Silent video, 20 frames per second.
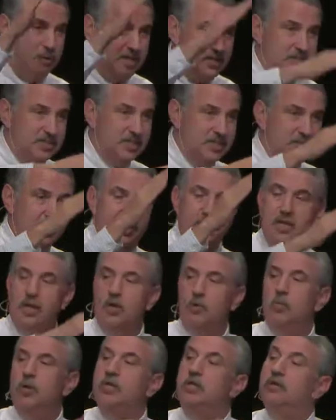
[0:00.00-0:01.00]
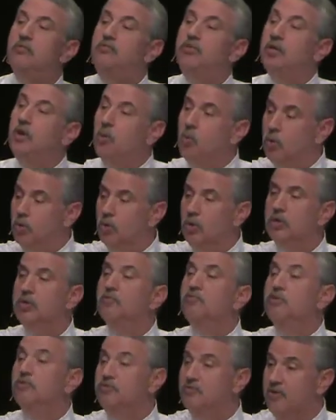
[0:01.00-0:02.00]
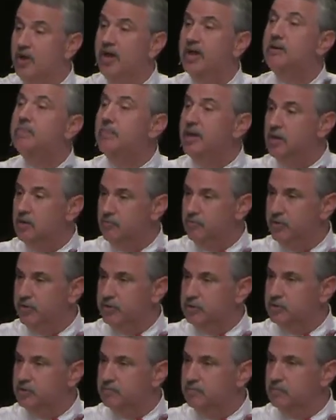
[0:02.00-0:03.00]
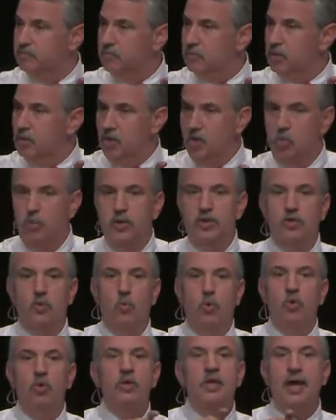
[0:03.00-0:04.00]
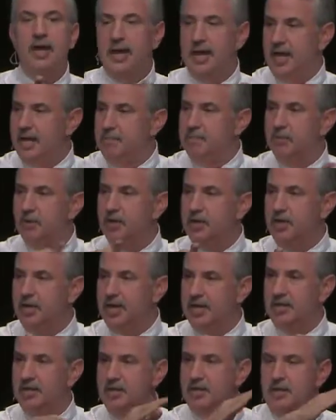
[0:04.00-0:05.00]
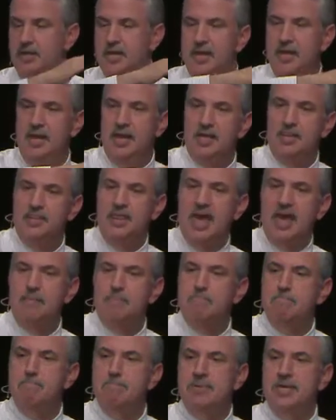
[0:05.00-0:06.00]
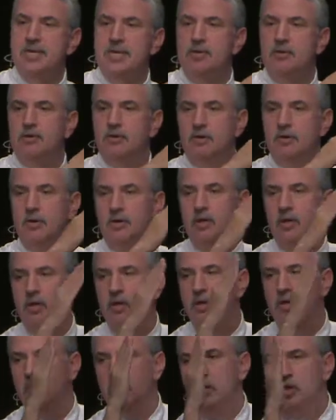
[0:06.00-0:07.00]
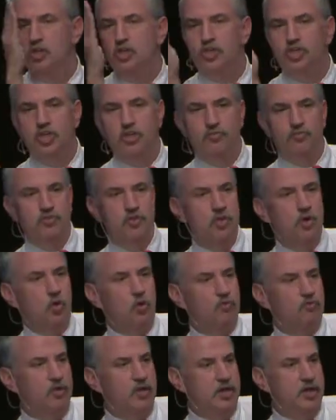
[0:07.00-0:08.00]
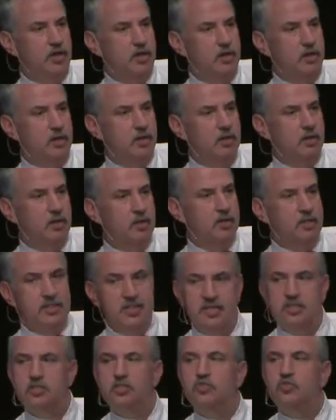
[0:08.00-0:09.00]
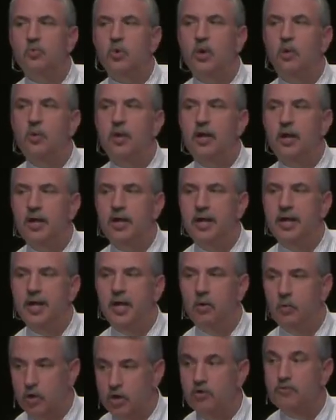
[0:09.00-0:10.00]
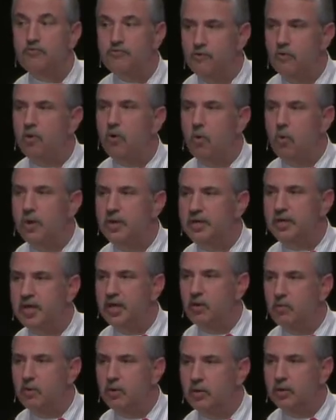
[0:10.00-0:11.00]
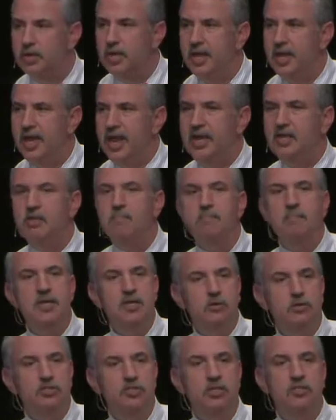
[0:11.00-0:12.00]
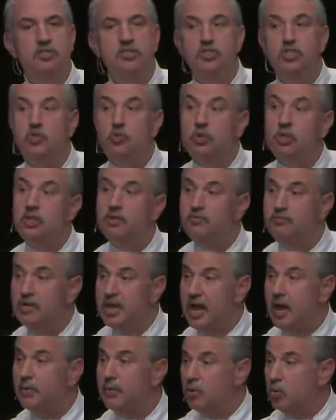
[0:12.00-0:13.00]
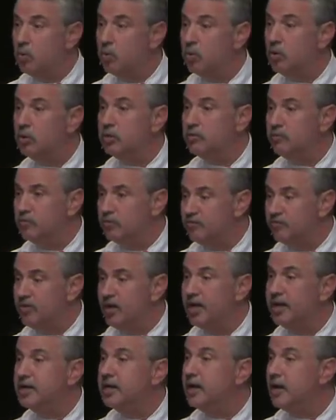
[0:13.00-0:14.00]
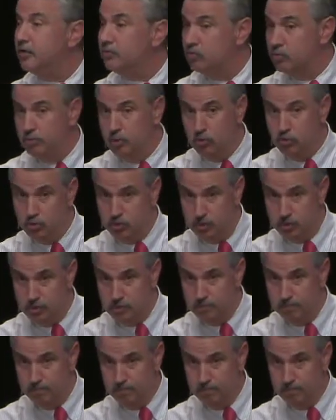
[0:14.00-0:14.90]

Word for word: Basically, we lived in a world of defined benefits. When the world got hyper-connected, that meter shifted over here. This is where we are now. We're in a 401k world, and the meter says you live now in a world of defined contributions.